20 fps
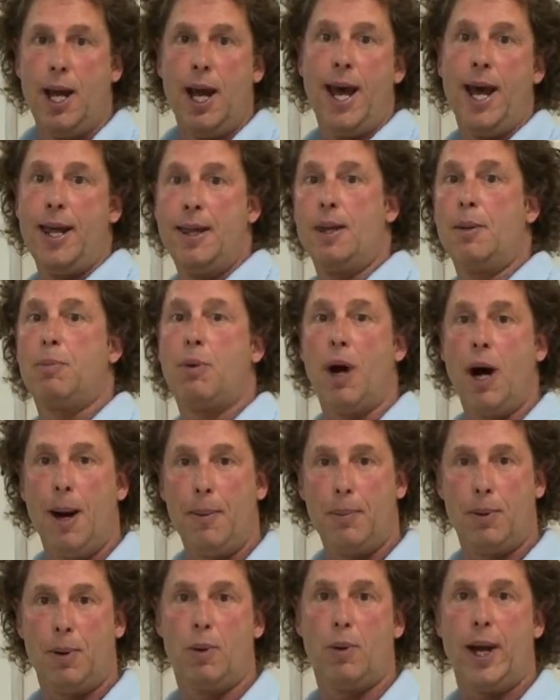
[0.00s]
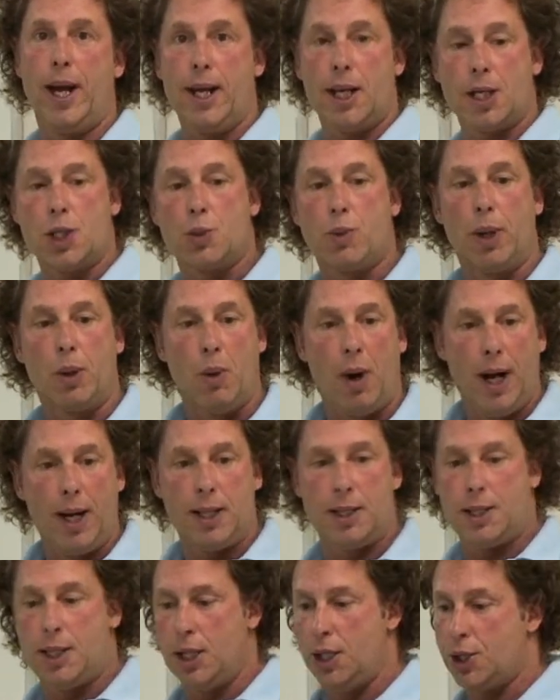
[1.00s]
And the proper way, because we want
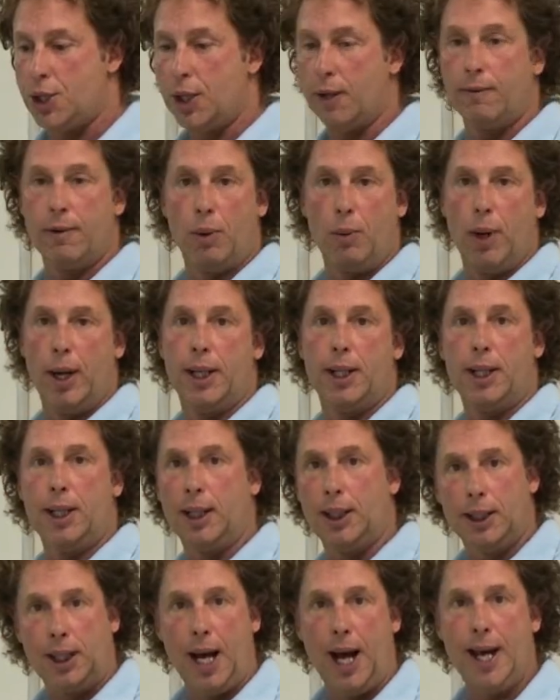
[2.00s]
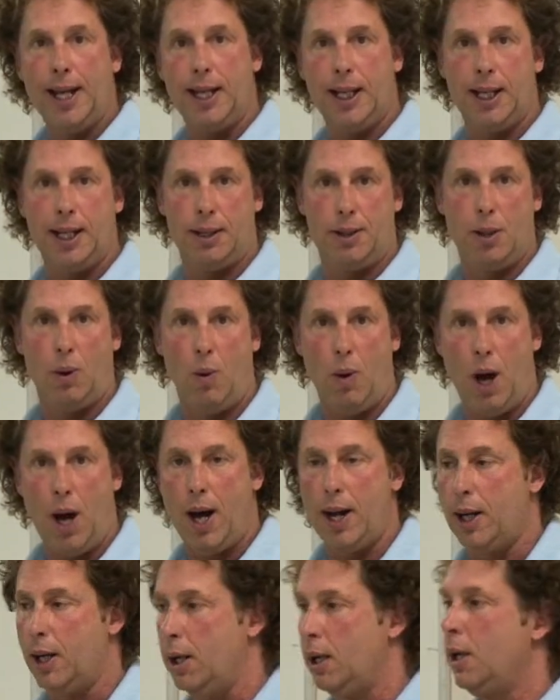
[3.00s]
to teach everyone aligning in the
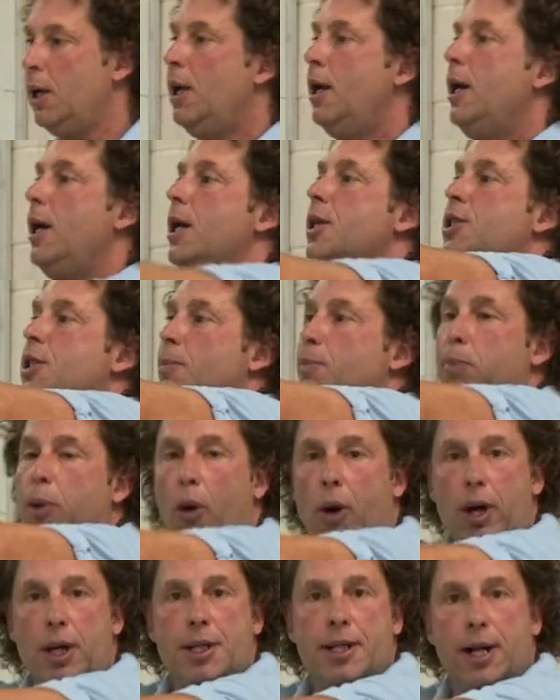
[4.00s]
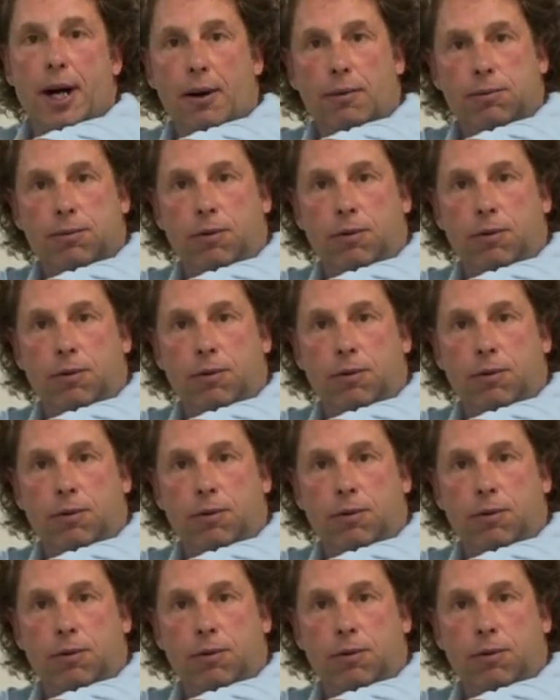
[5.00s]
water, is the board's out